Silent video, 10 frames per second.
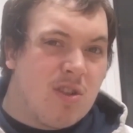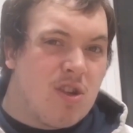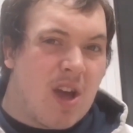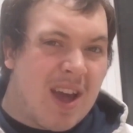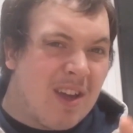
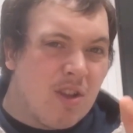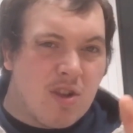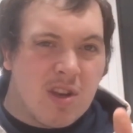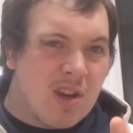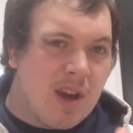
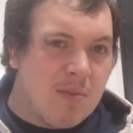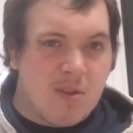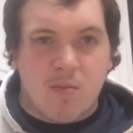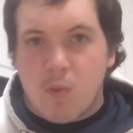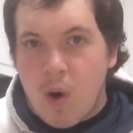change in terms
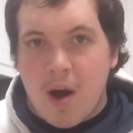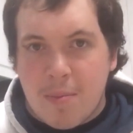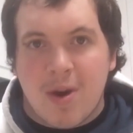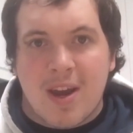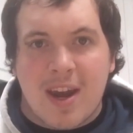of what
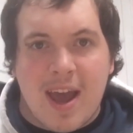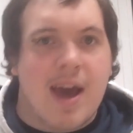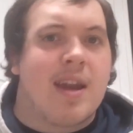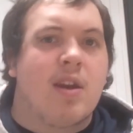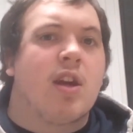I put in there
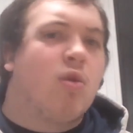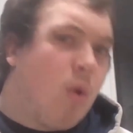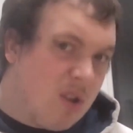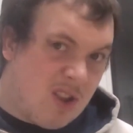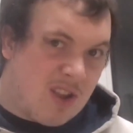and the
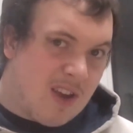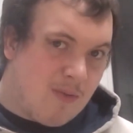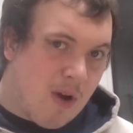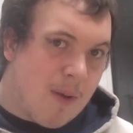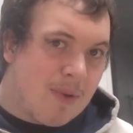quantity
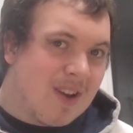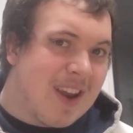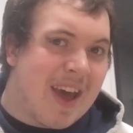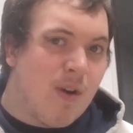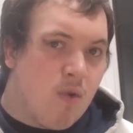of what I put in
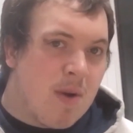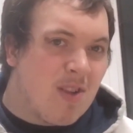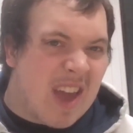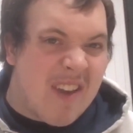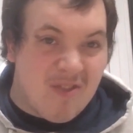there
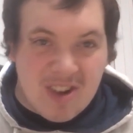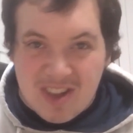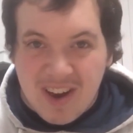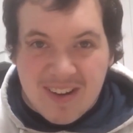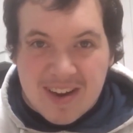almost every
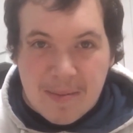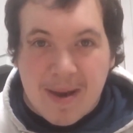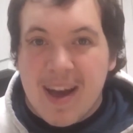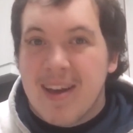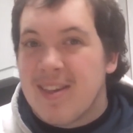time,